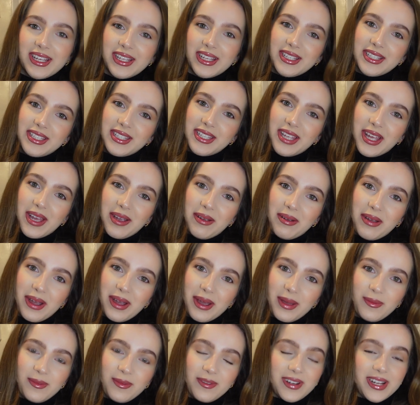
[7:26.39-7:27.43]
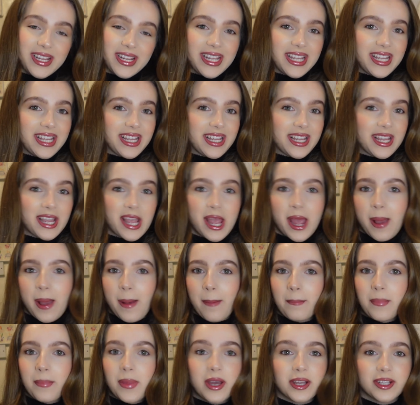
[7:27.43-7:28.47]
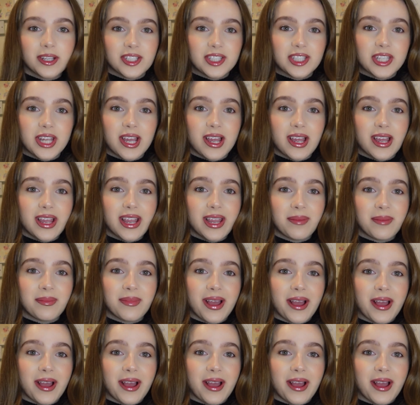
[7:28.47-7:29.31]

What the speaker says: So hopefully March time